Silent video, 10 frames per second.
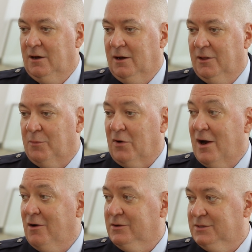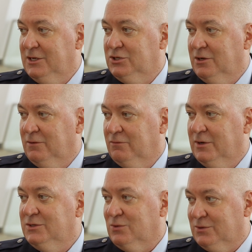the prioritization of
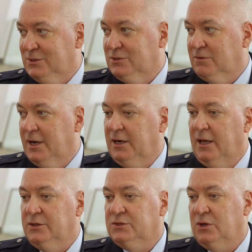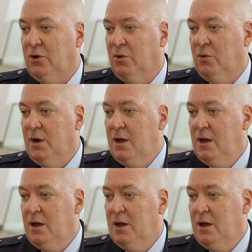resources, right? And so